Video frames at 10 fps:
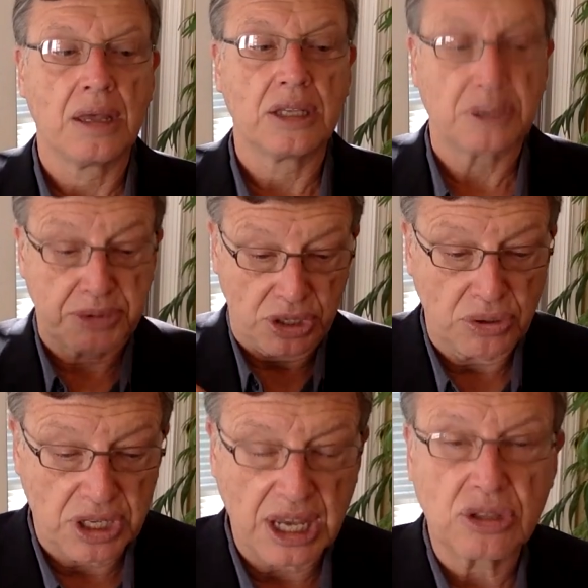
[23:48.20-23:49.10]
It's up to you
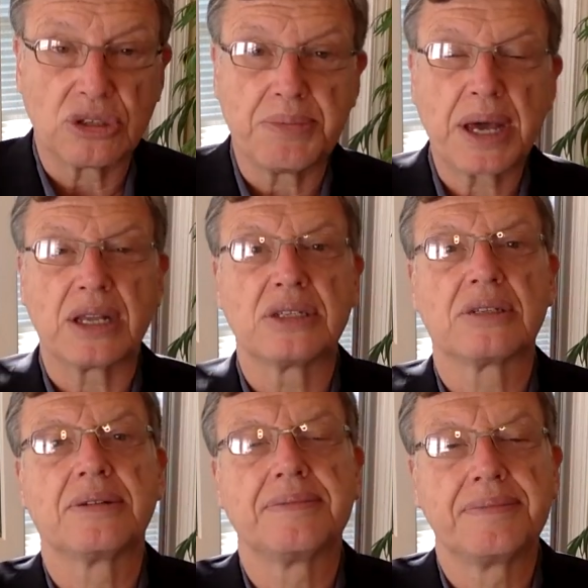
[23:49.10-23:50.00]
to take those buckets
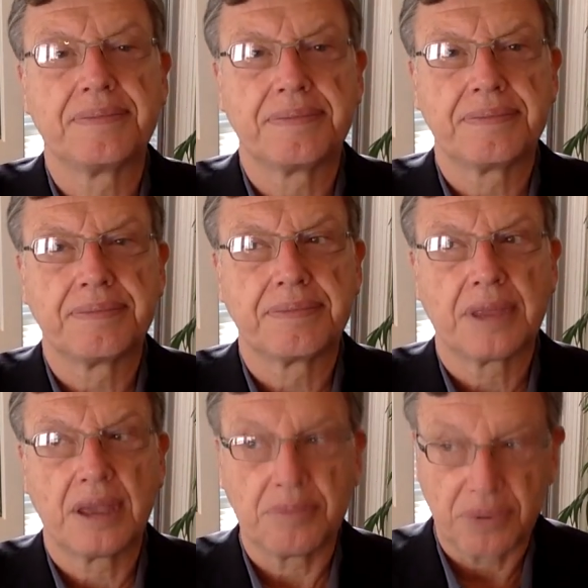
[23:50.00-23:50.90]

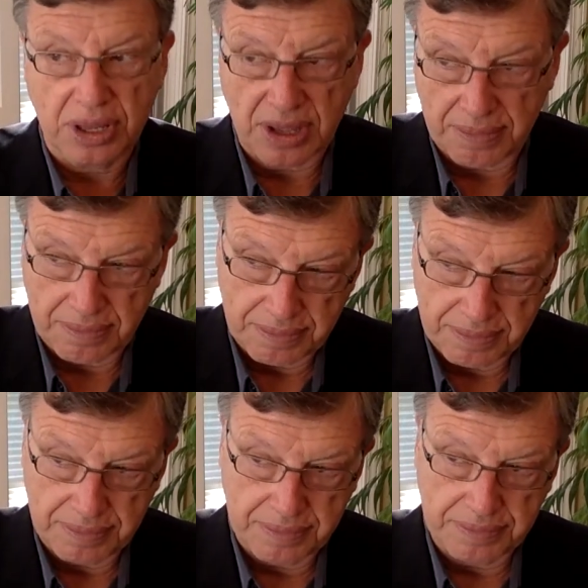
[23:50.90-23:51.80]
and bring them
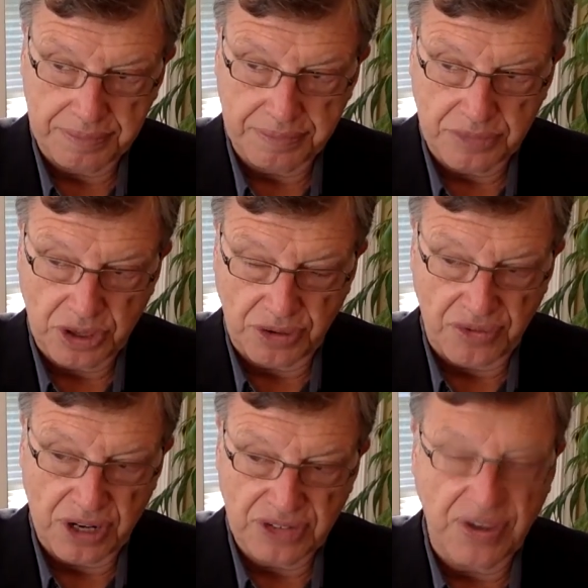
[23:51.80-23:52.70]
to your
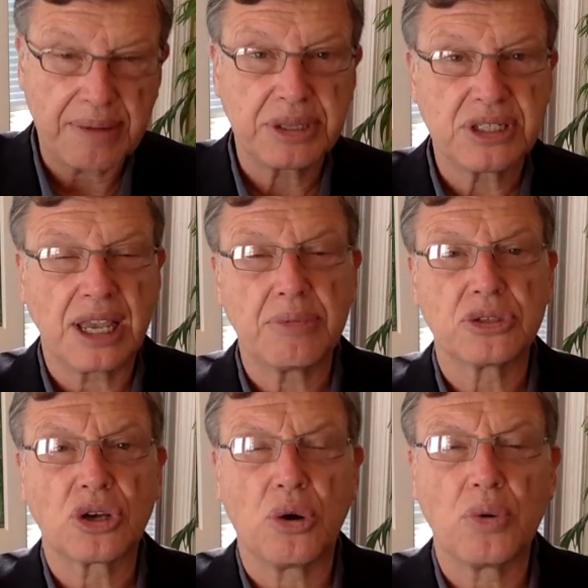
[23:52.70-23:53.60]
friends, families,
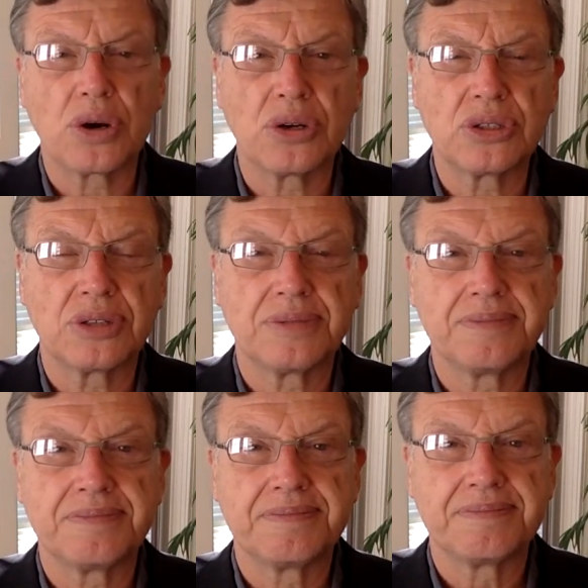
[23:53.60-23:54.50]
neighbors, coworkers,
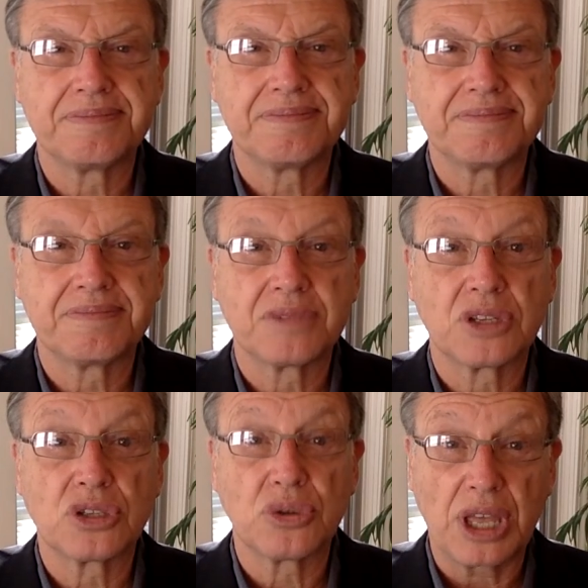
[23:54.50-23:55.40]

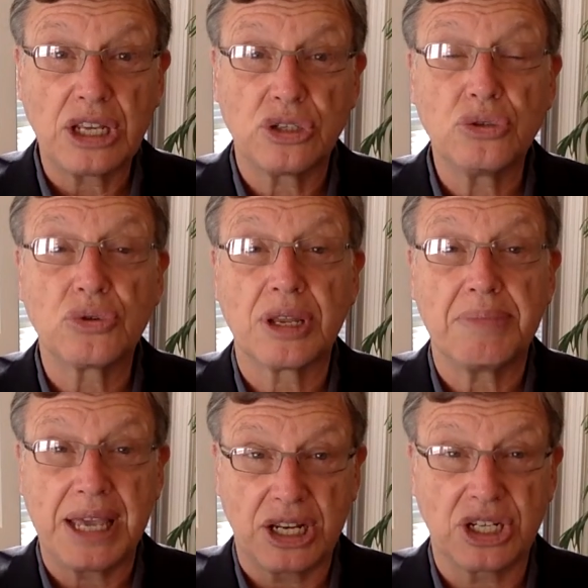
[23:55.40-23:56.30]
so they too can
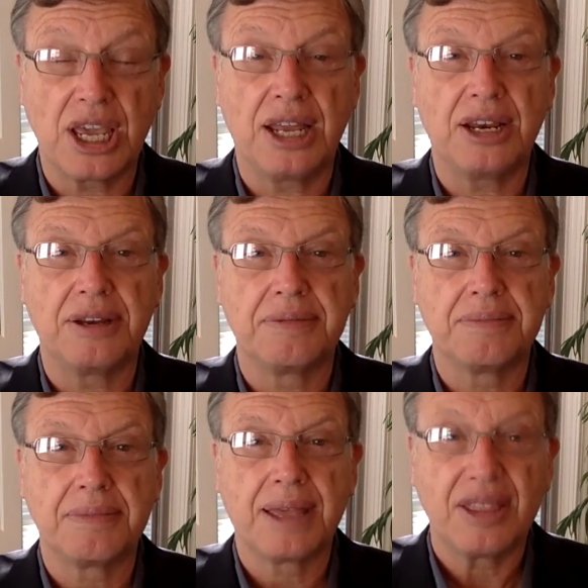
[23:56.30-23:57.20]
be educated
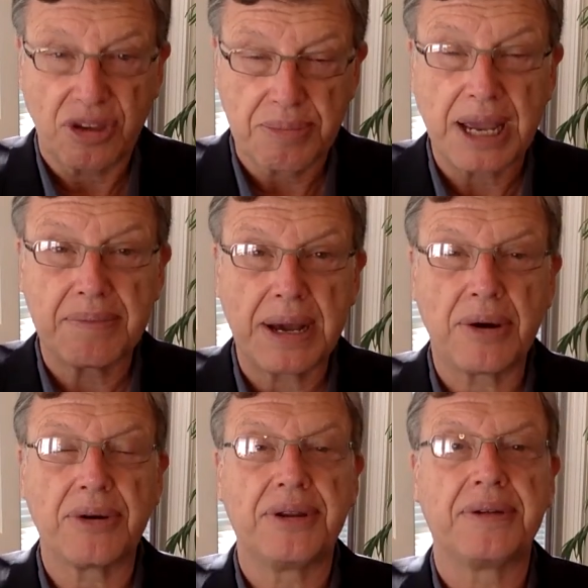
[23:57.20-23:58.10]
and thereby
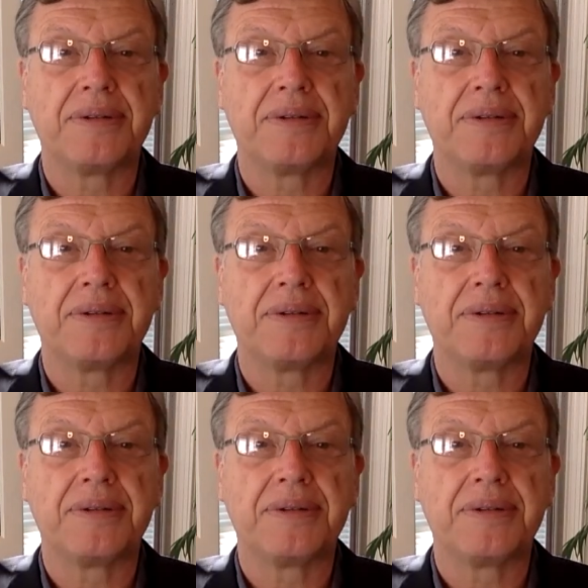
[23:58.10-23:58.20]
empowered,